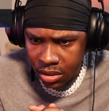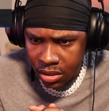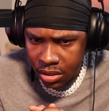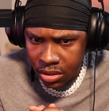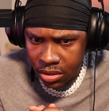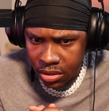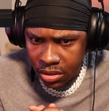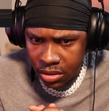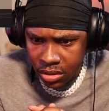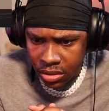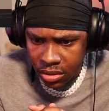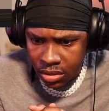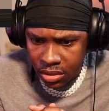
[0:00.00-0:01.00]

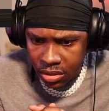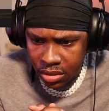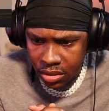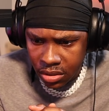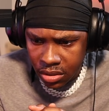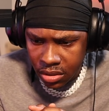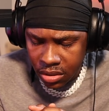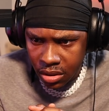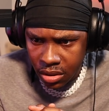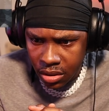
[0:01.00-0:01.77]
[no speech]